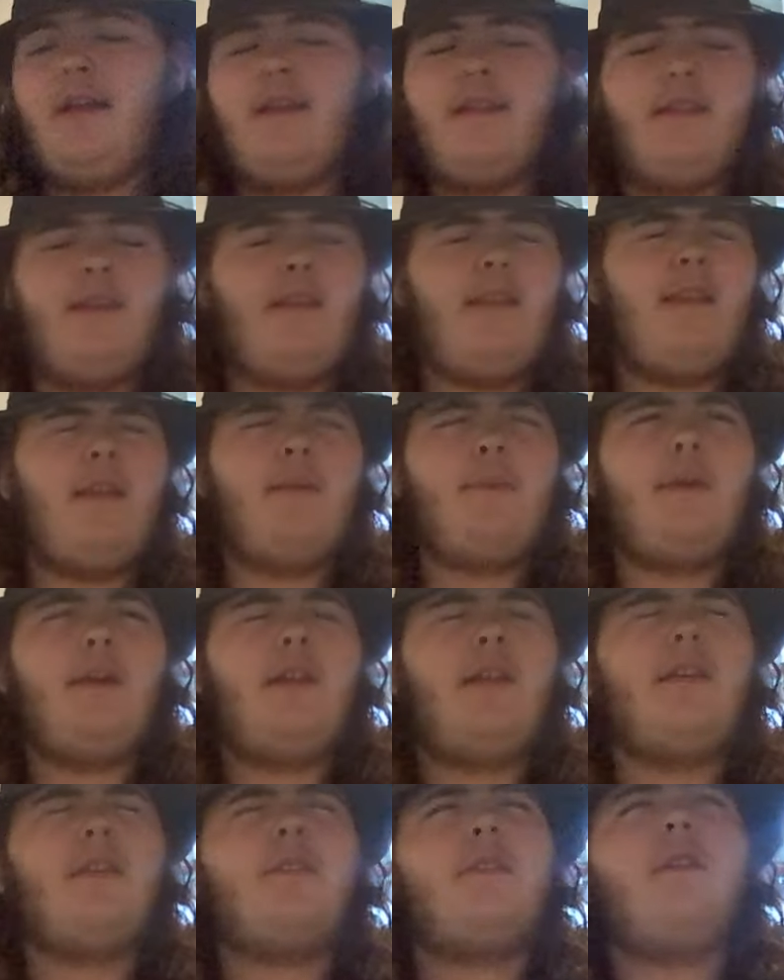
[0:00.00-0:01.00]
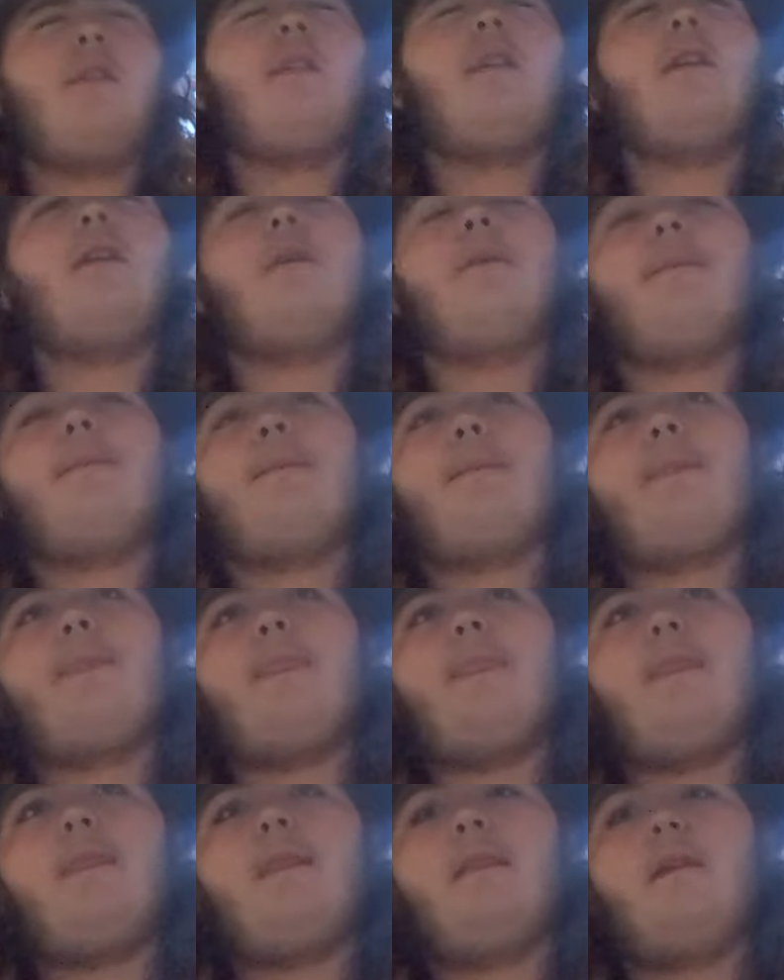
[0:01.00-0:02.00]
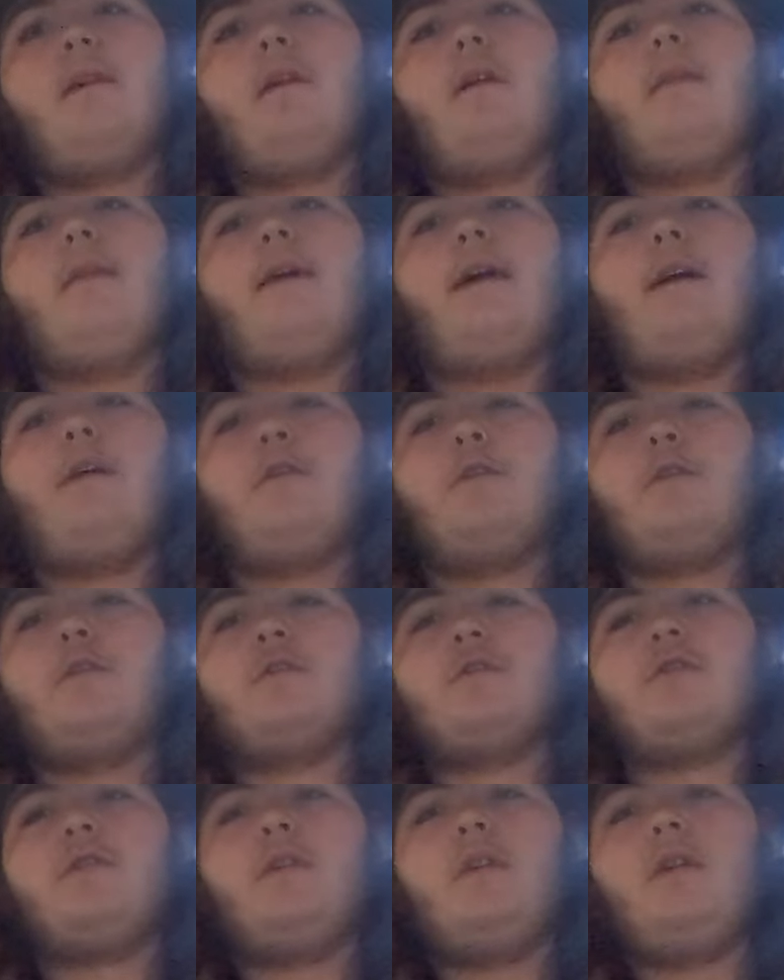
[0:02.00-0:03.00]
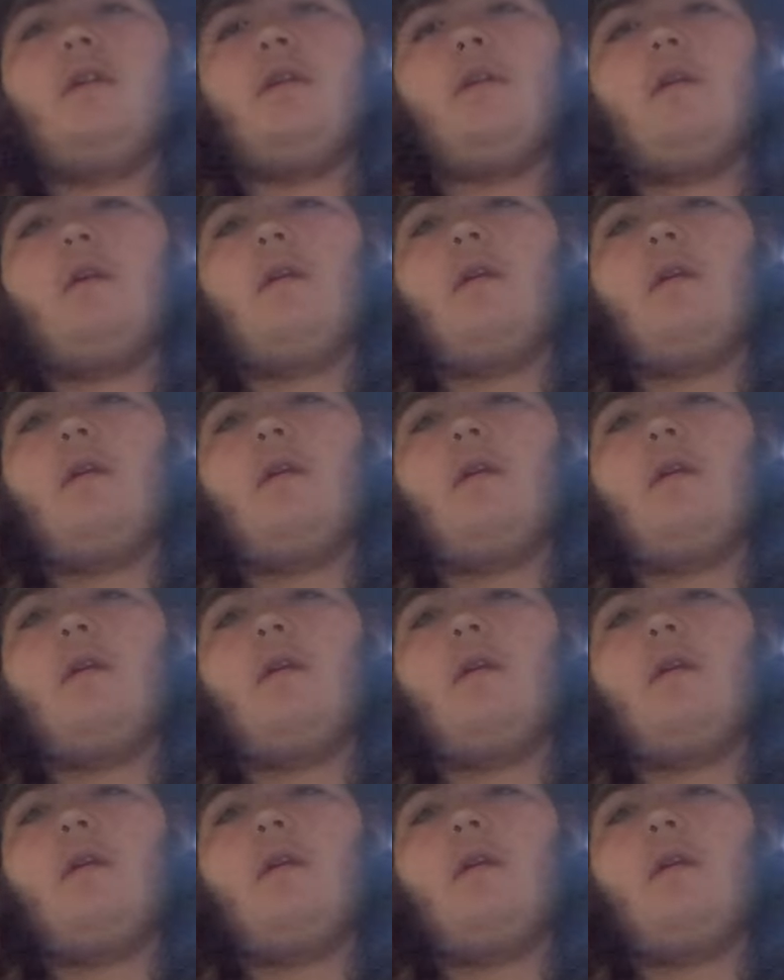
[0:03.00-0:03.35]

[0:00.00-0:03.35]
Then they made it to the um, the elder tree.